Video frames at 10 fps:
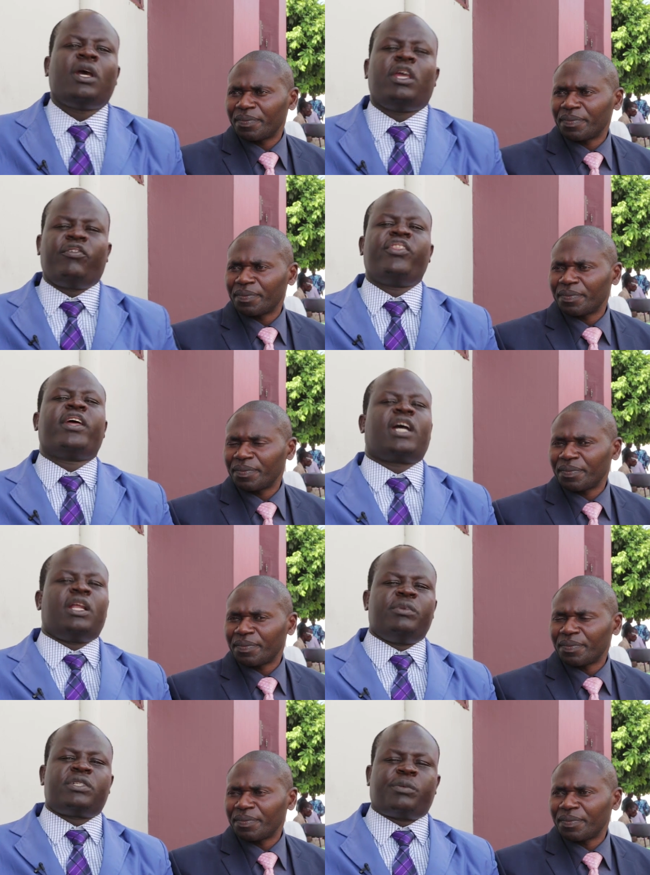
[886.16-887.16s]
Speaker 1: if they
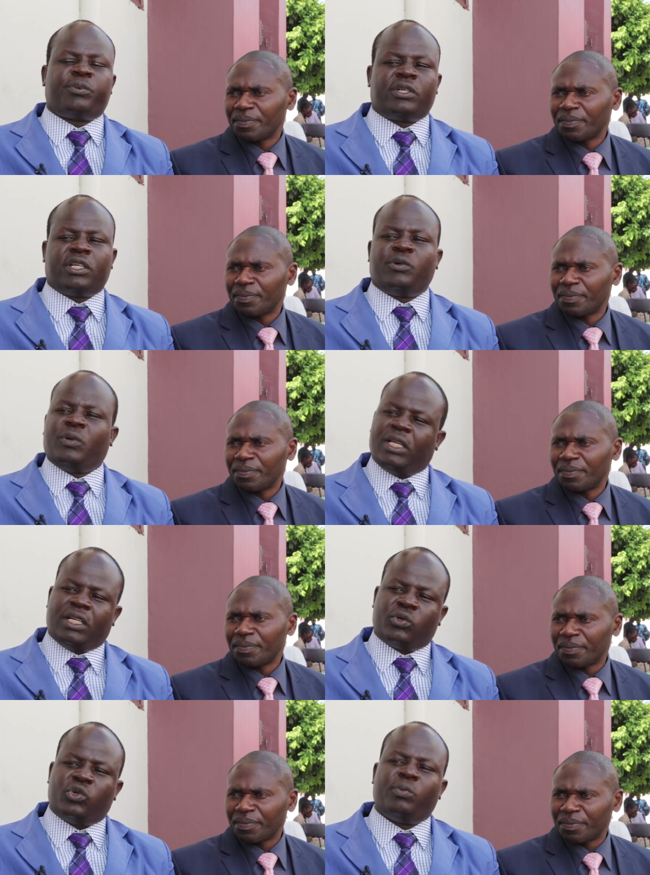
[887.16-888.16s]
can be supported well
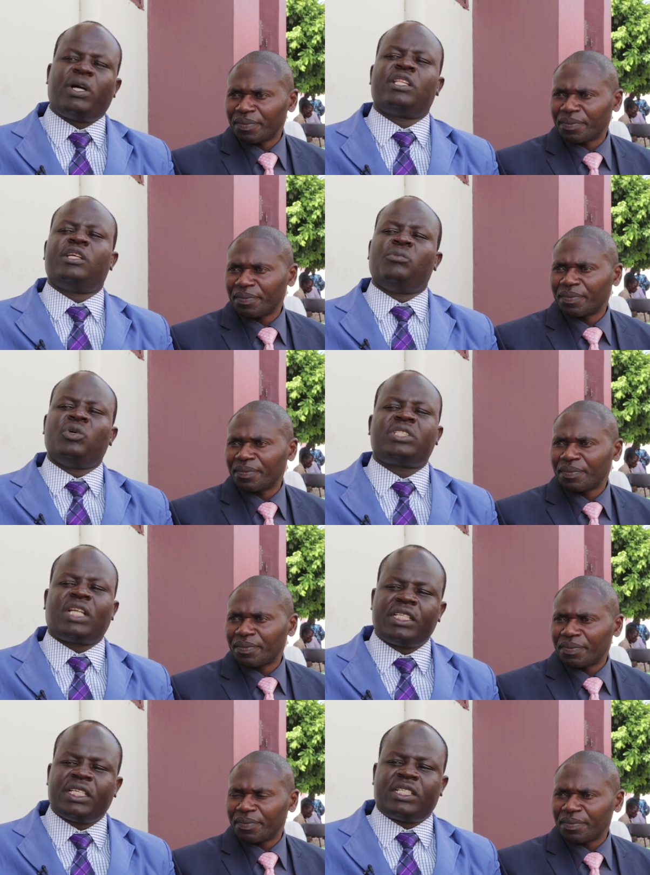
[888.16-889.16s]
and good, but the
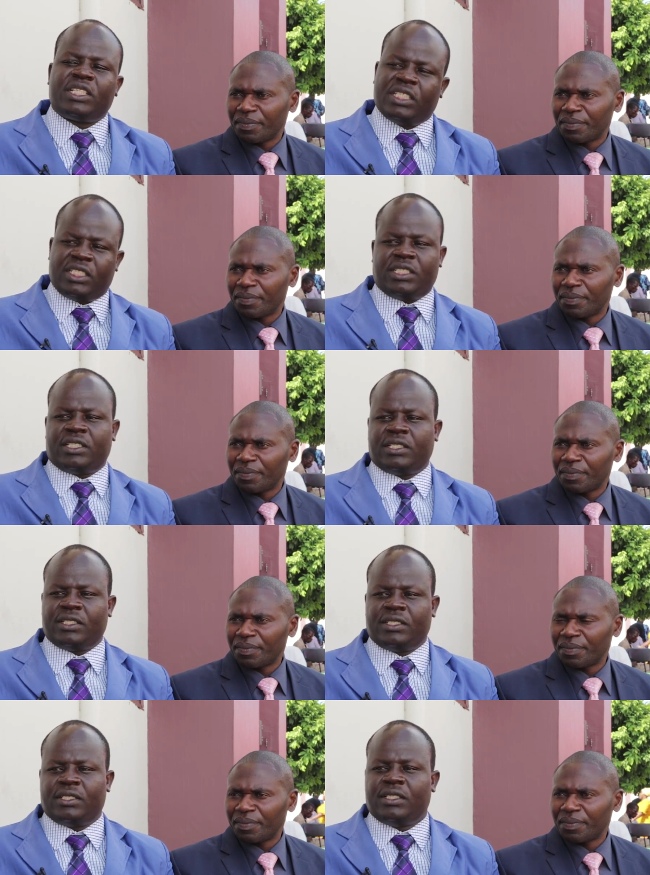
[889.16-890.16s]
most urgent need
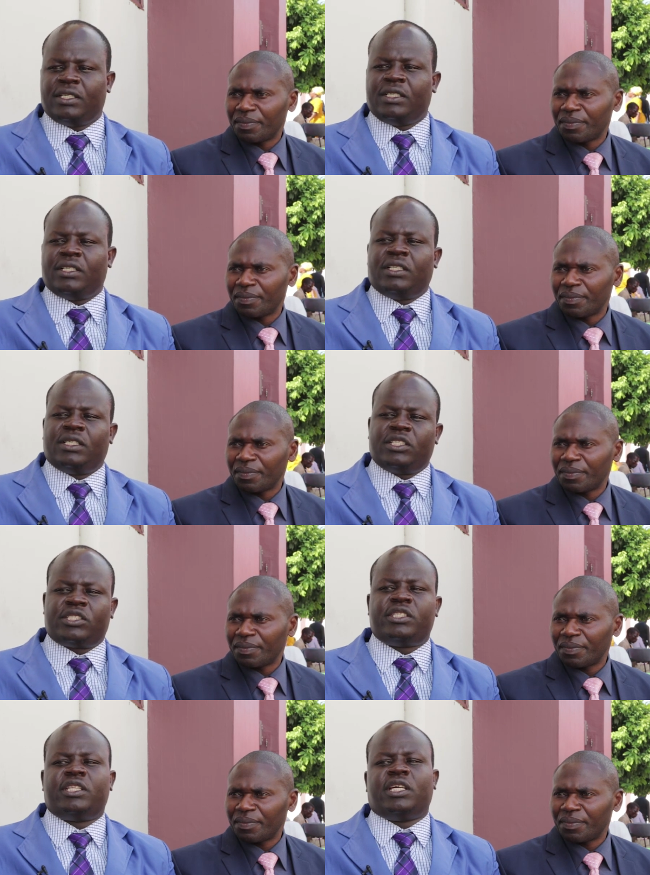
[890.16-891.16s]

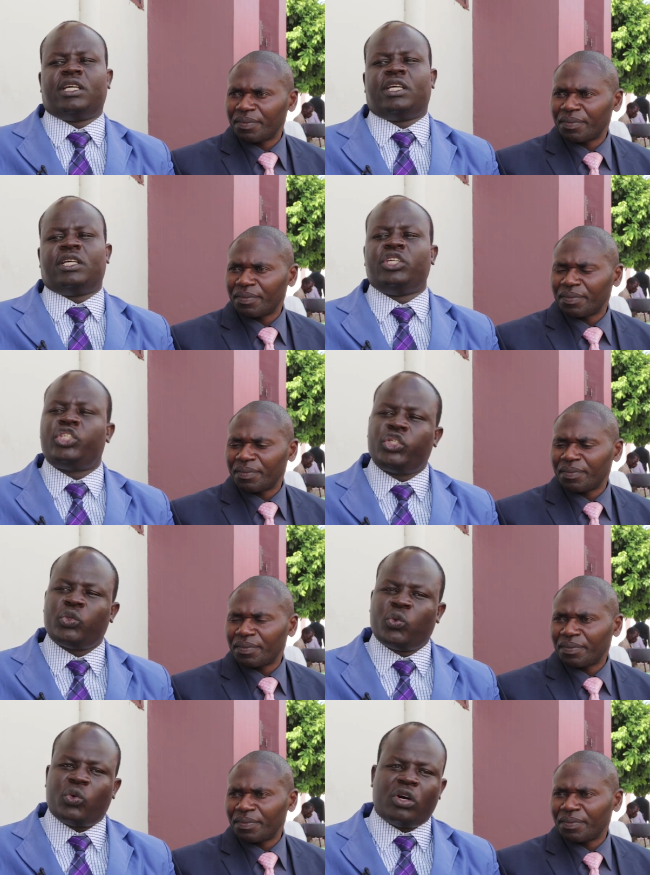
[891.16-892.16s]
is the
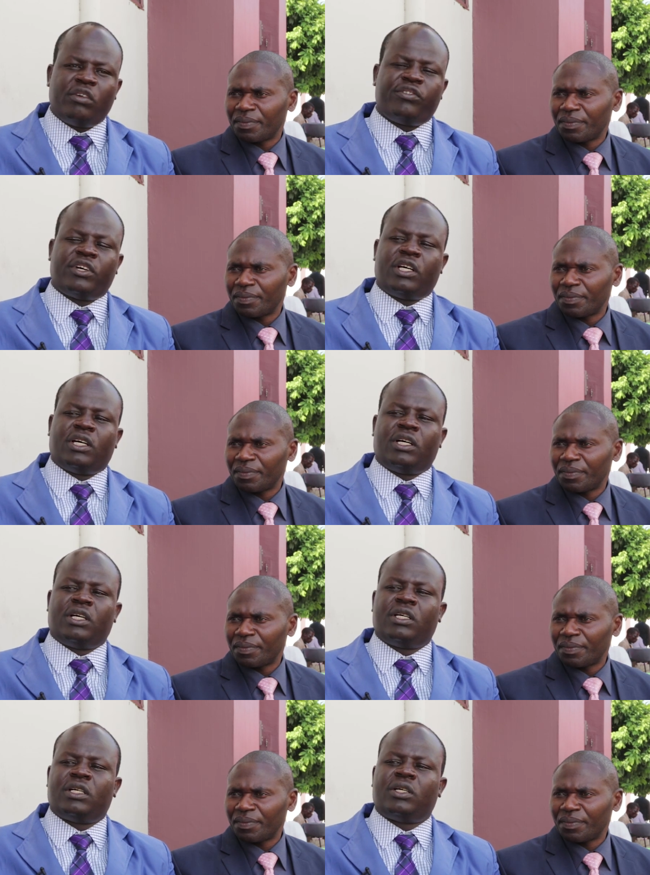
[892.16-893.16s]
issue of
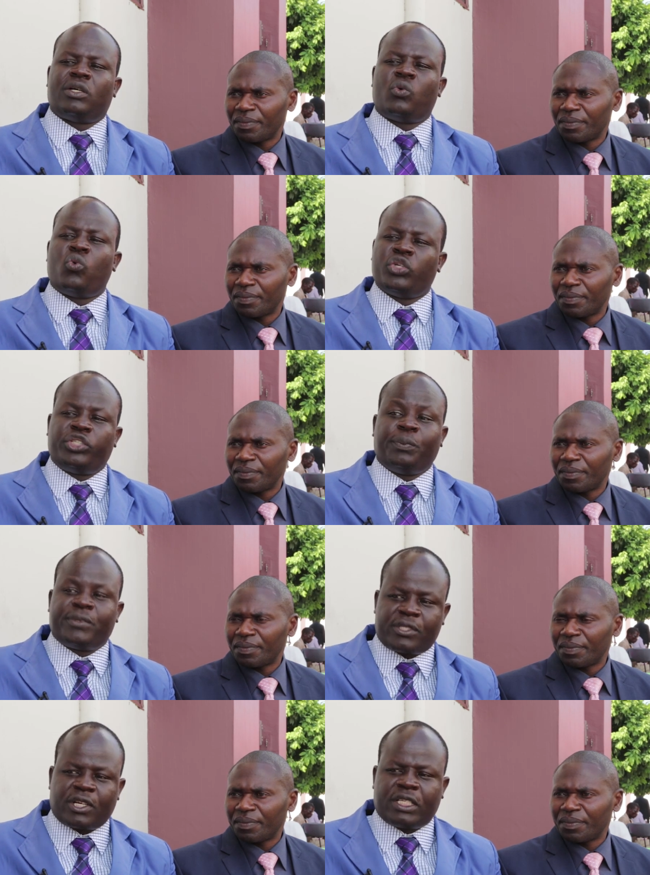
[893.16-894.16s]
worship
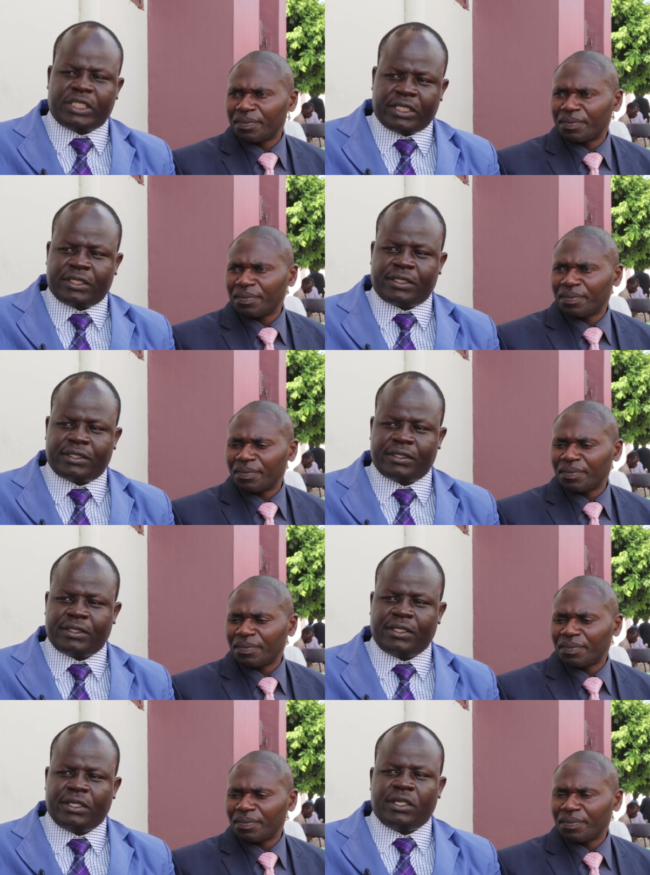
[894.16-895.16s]
structures.
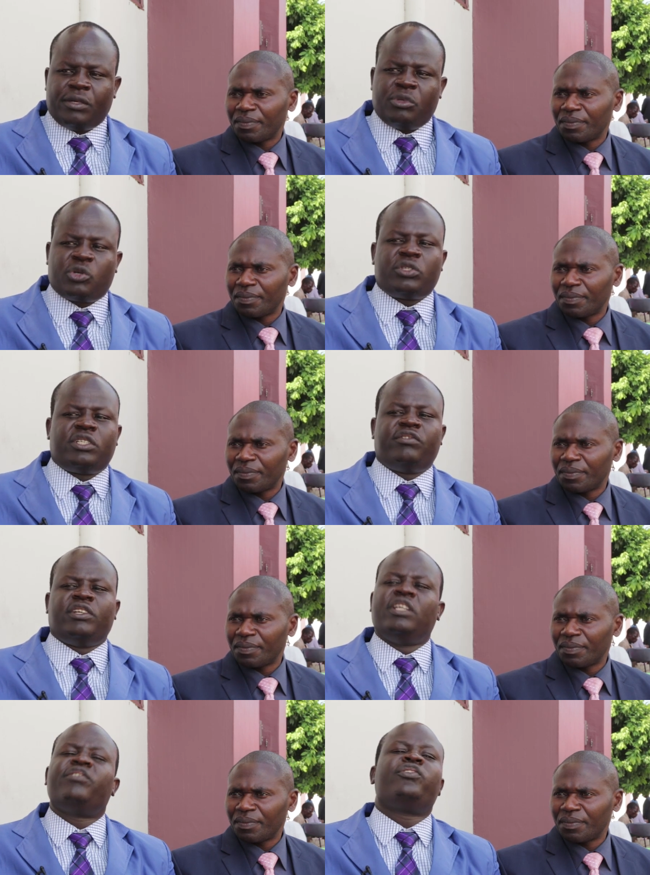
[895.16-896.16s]
Because
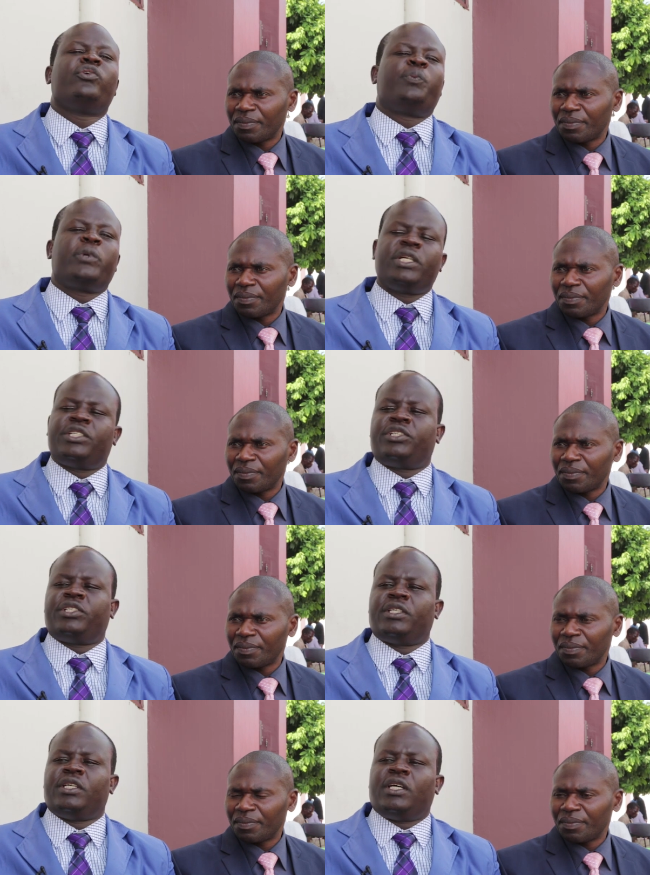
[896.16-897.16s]
even if you
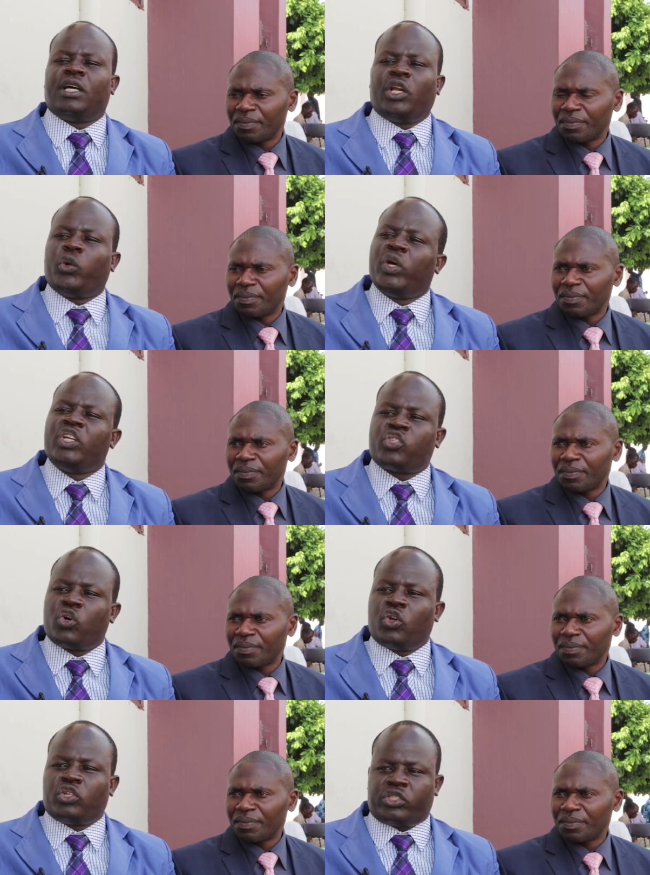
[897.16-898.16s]
preach and win
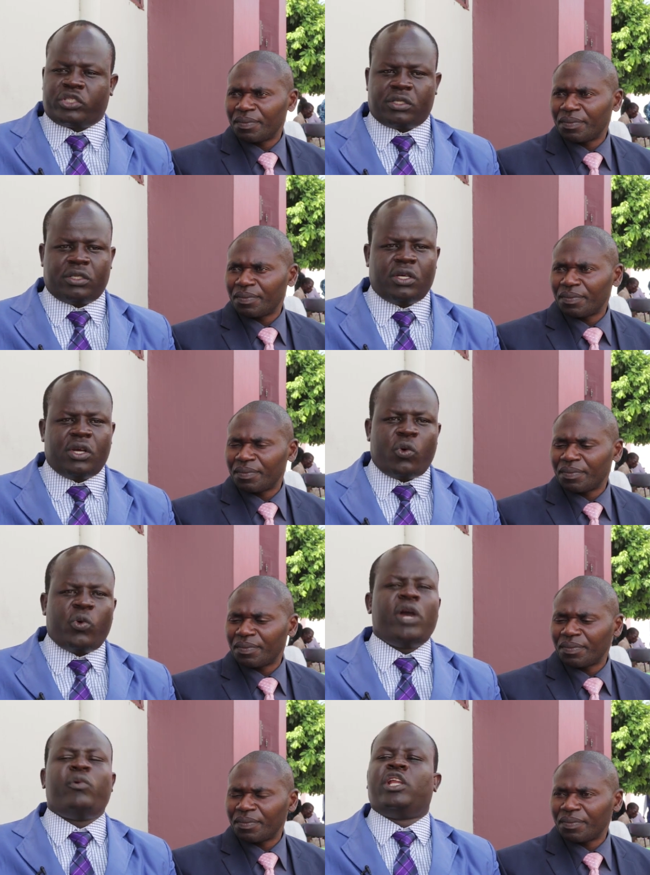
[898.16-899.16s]
souls,
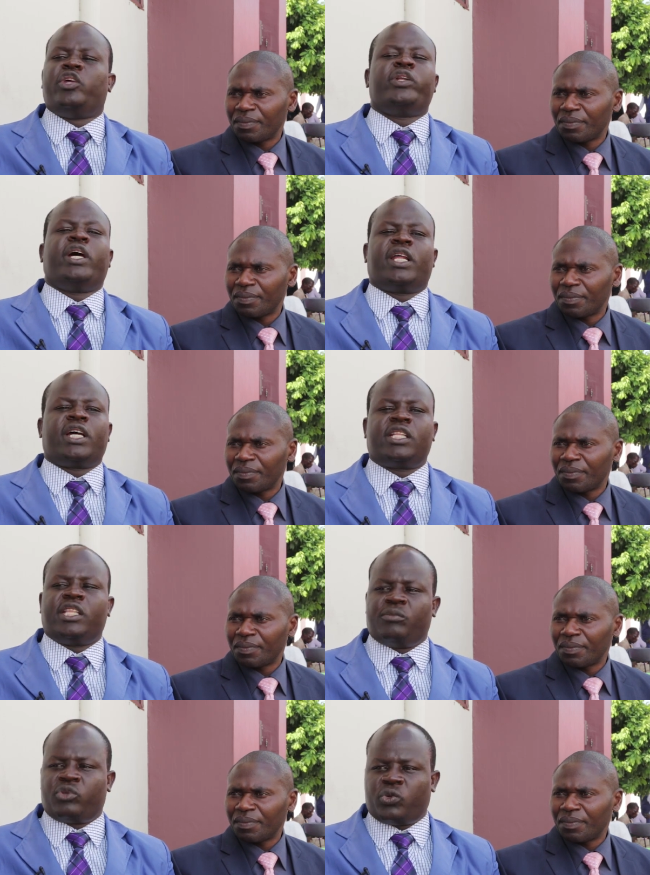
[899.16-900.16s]
where will you
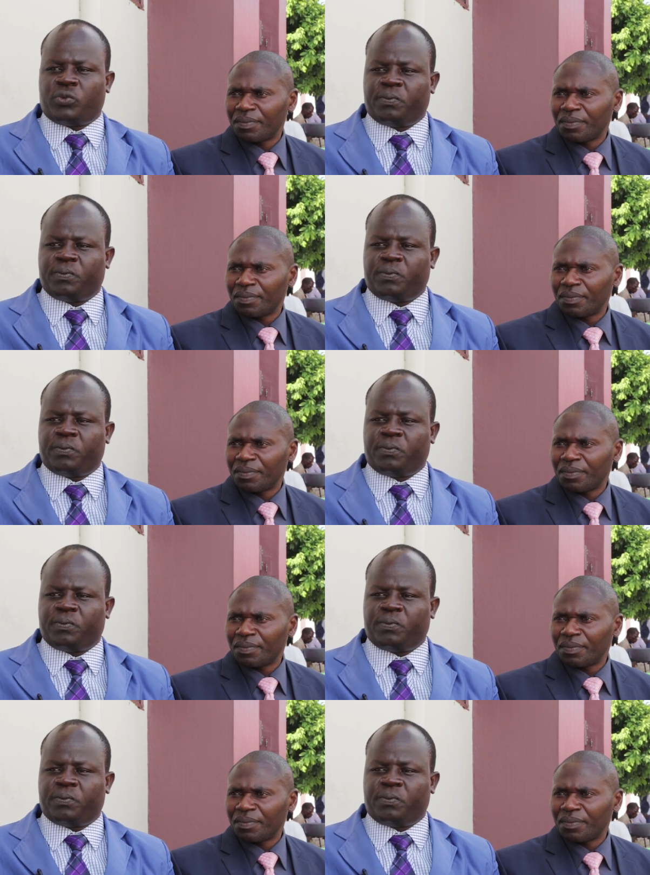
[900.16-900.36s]
direct them to?